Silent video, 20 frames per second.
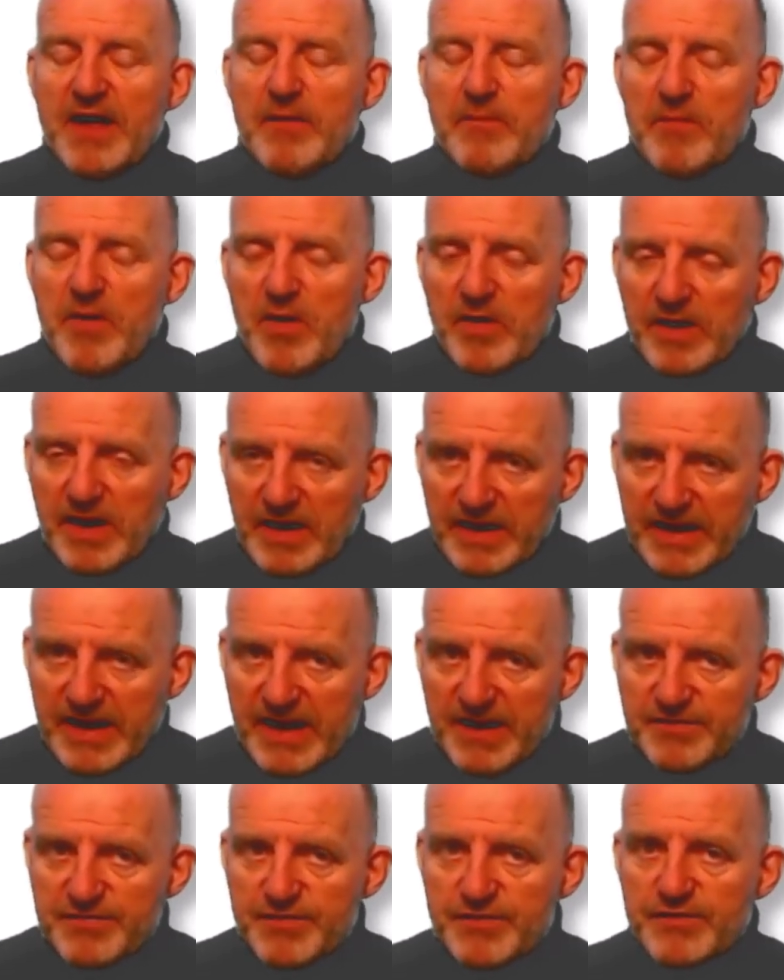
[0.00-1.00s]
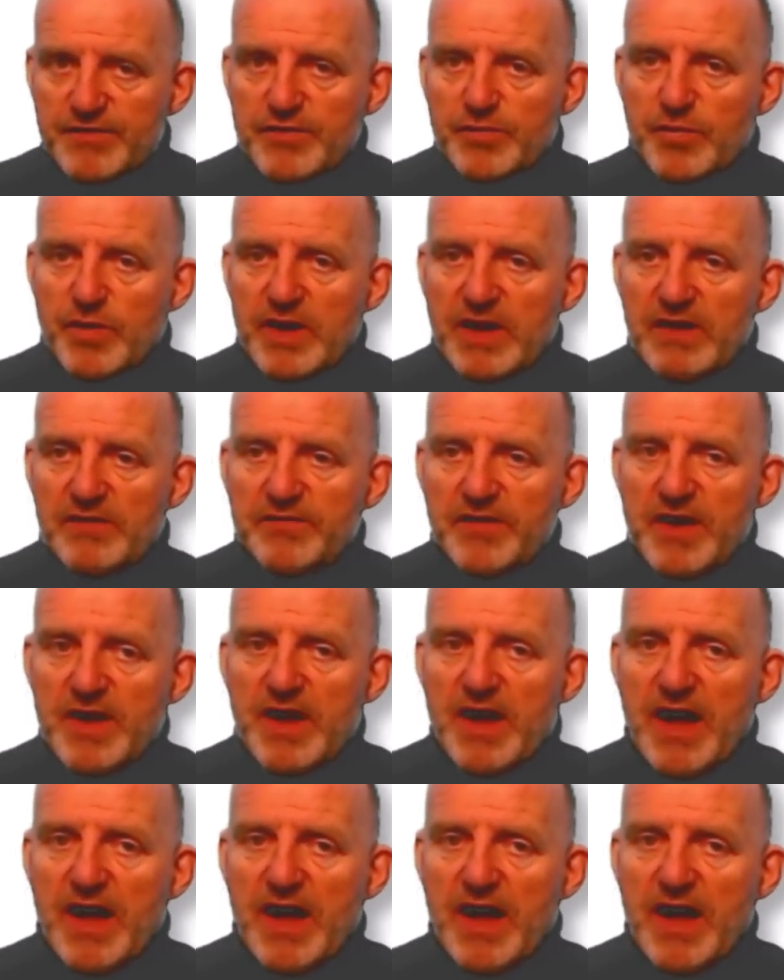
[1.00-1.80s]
Mark allocations 12